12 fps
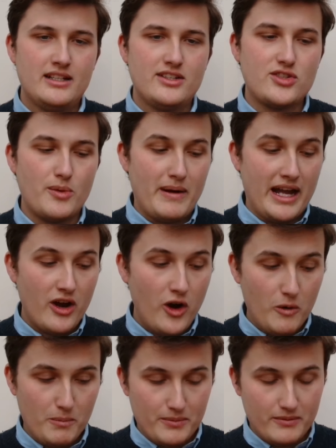So, my
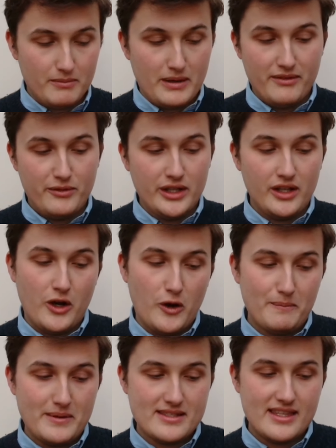hope, my real
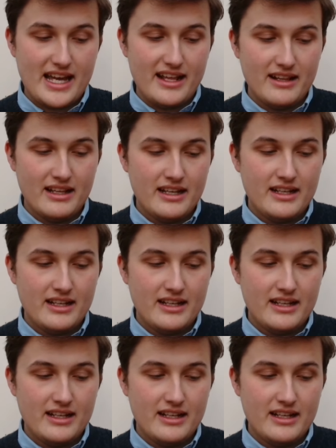hope, is that